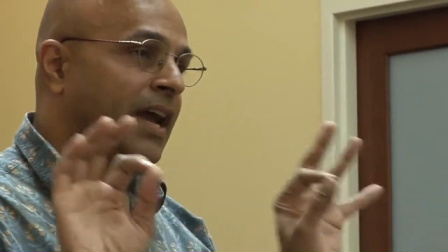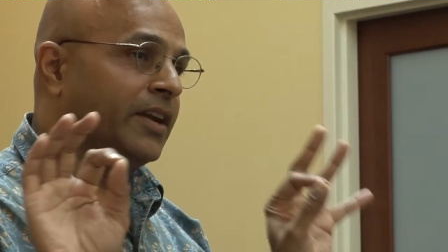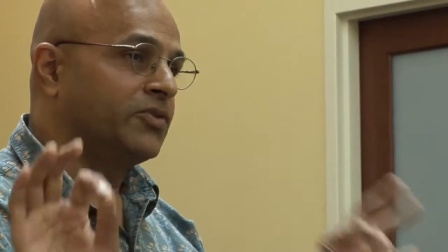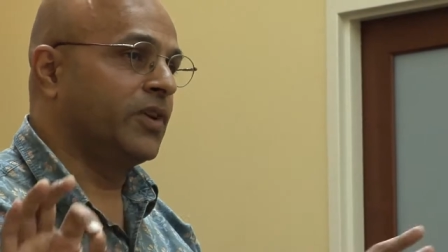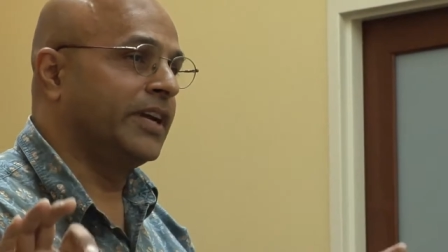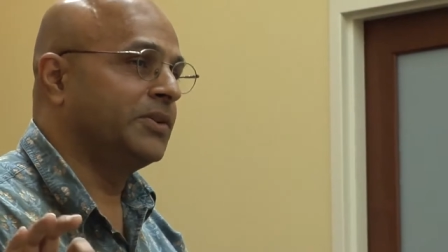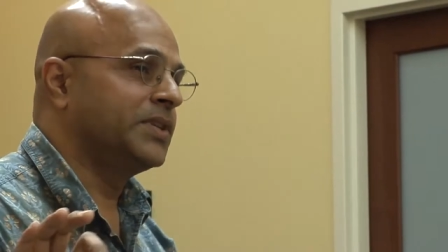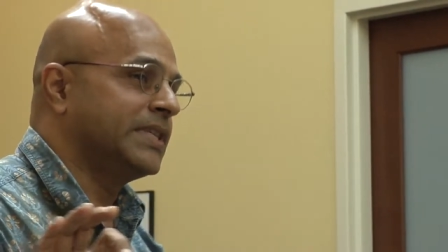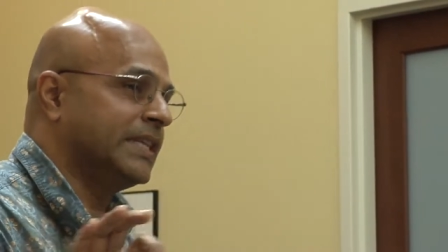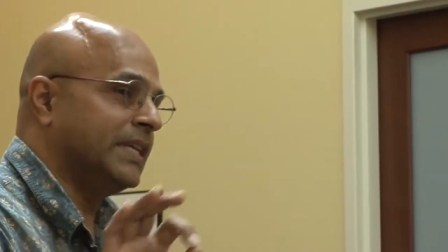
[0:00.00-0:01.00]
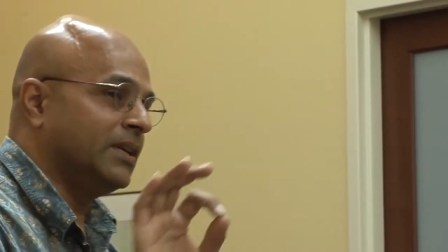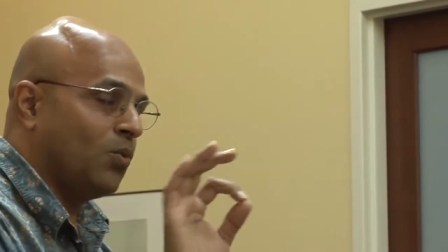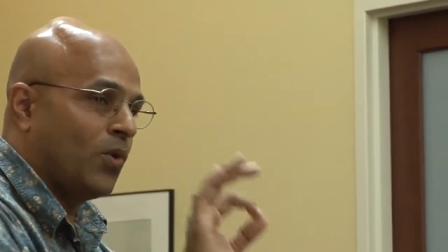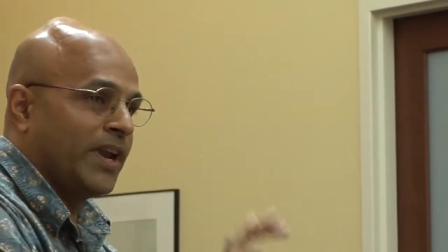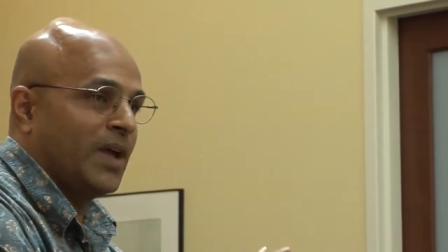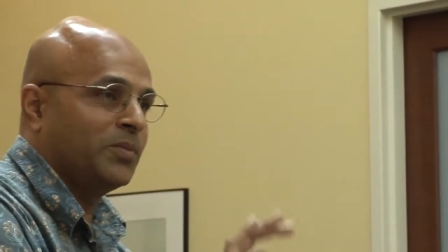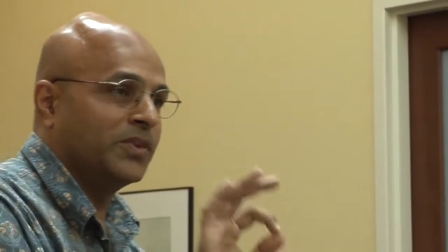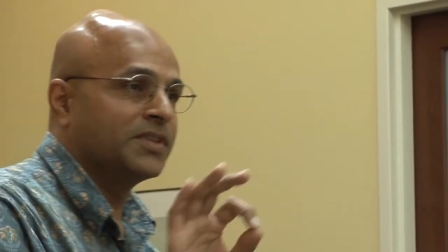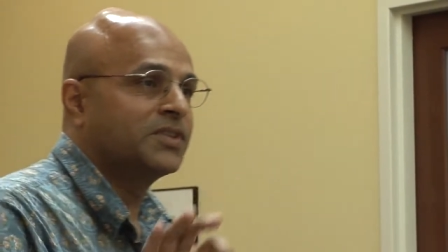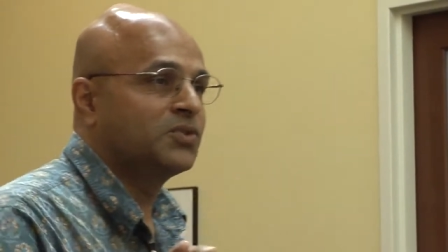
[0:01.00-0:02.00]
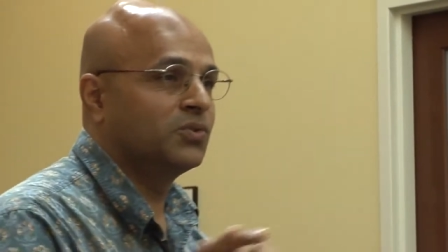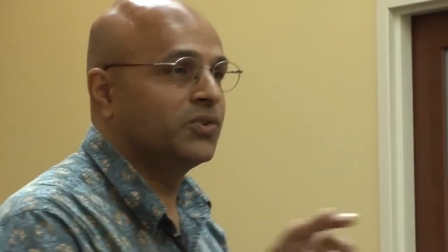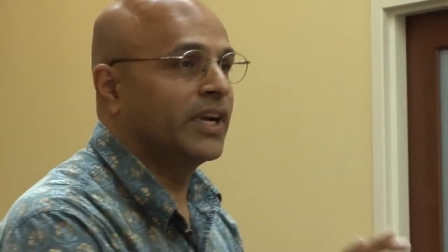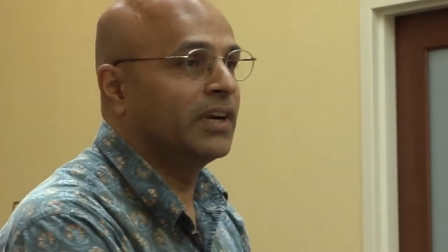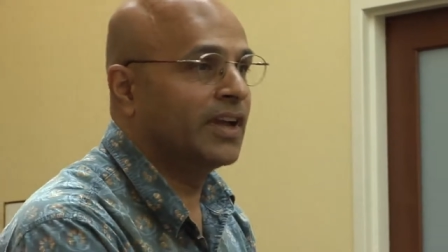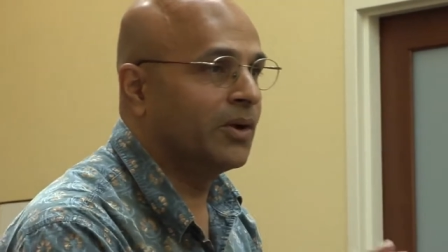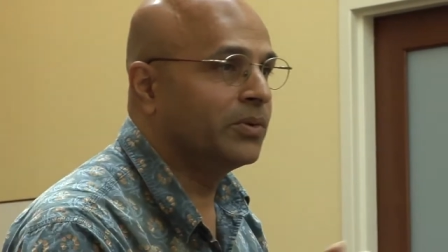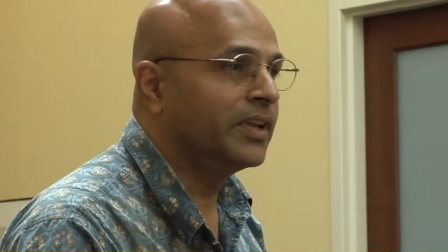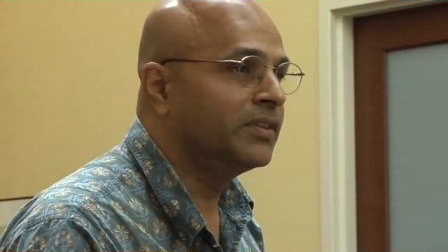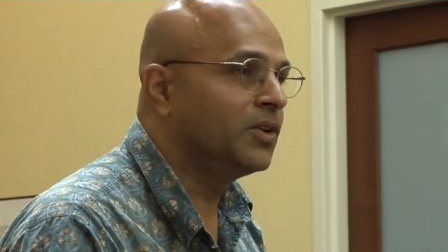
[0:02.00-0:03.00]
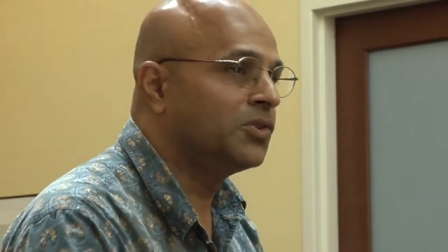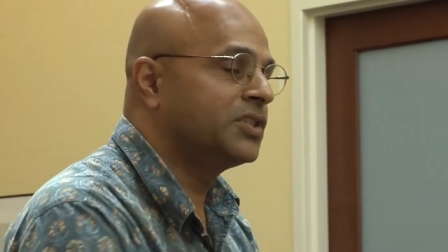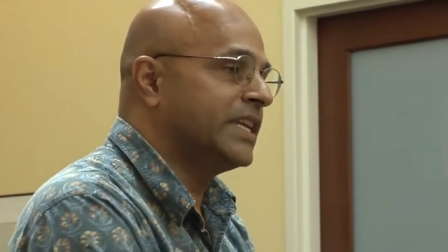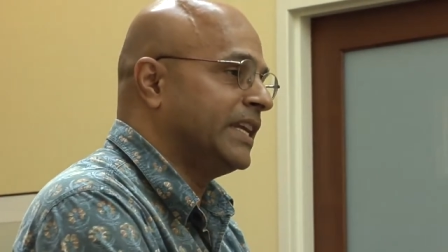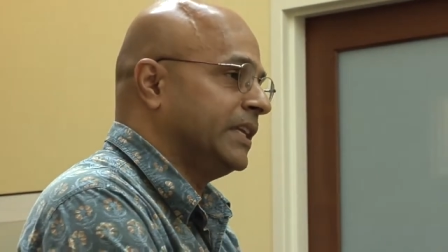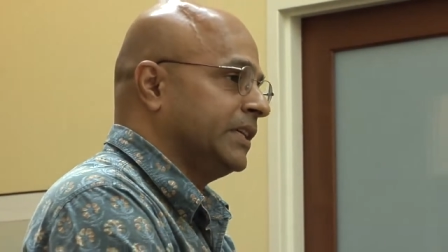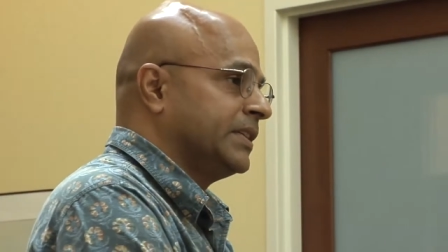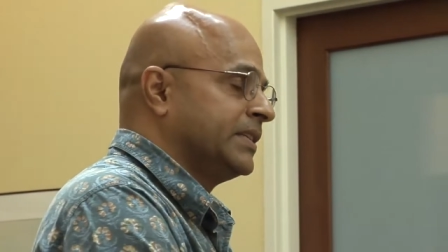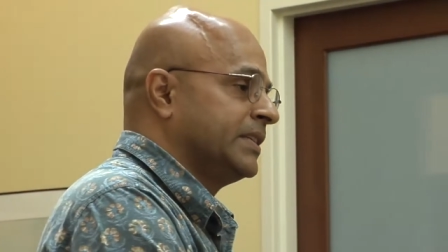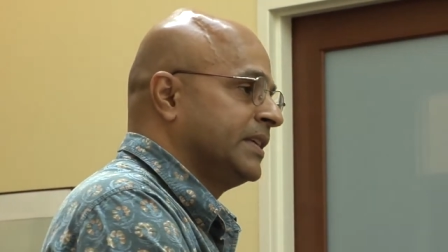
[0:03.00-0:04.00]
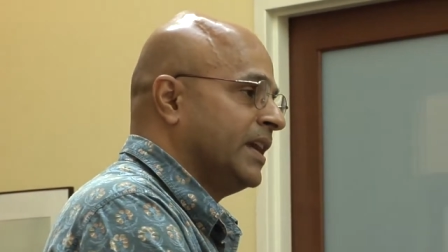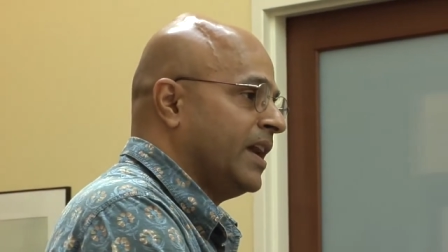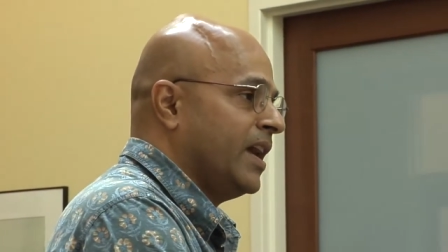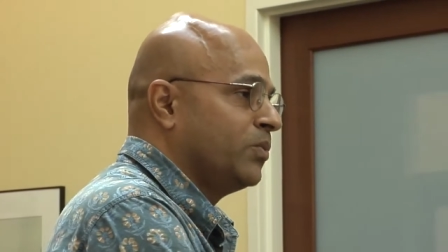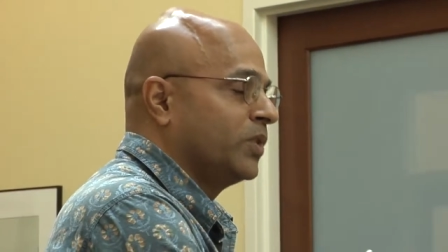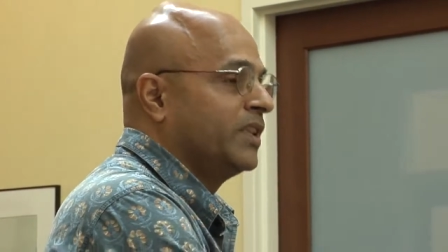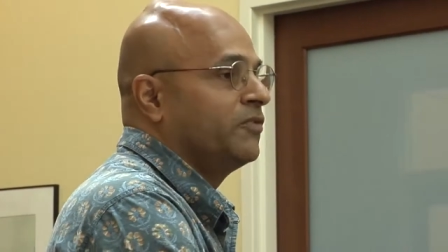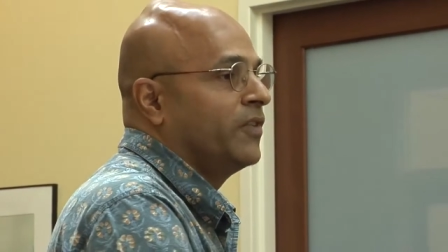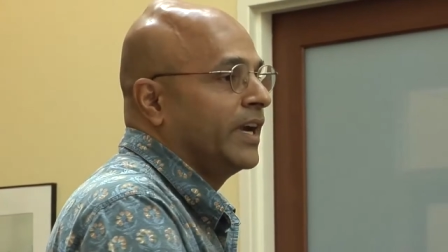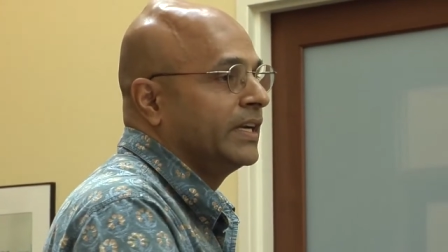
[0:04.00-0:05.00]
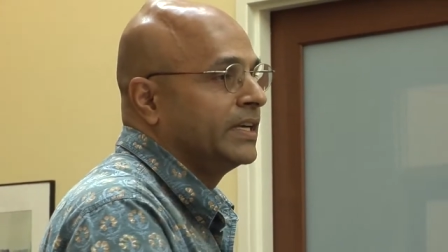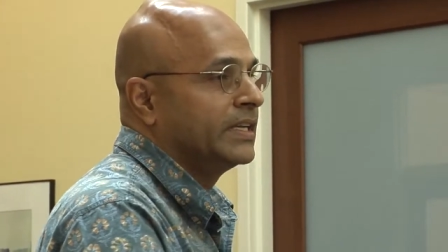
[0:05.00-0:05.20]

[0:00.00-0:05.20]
and try to see what happens to trickle down in those 10 years. And what they find